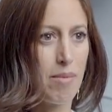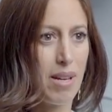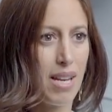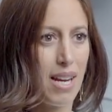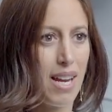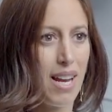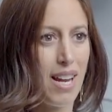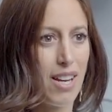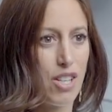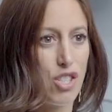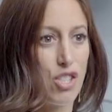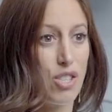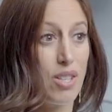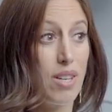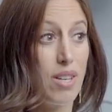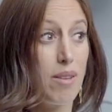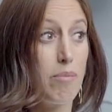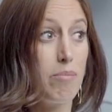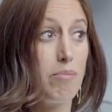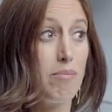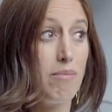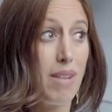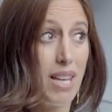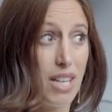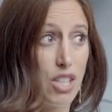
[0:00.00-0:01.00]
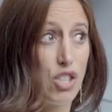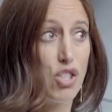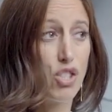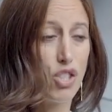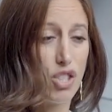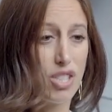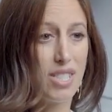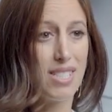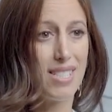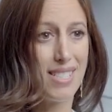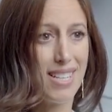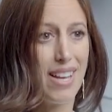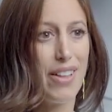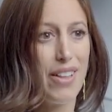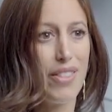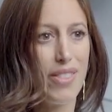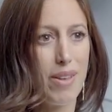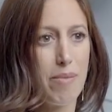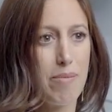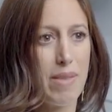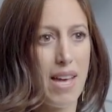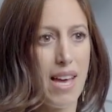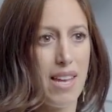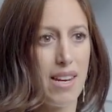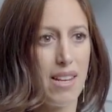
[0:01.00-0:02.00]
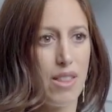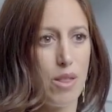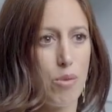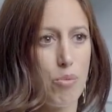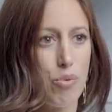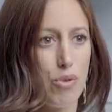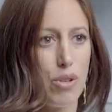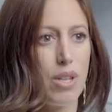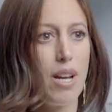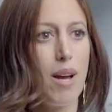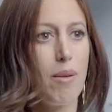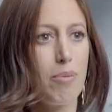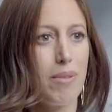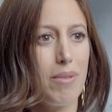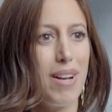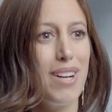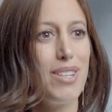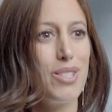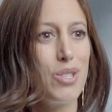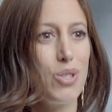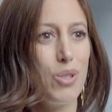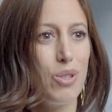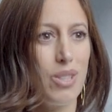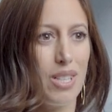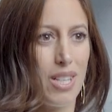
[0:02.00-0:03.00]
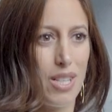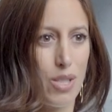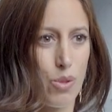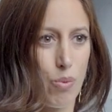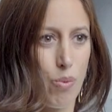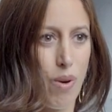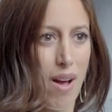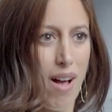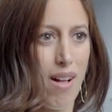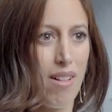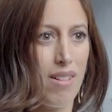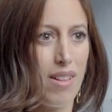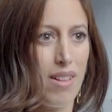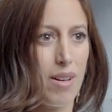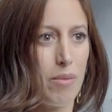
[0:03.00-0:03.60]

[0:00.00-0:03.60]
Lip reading: and I actually make sure to tell them that in the pre-op consult as well.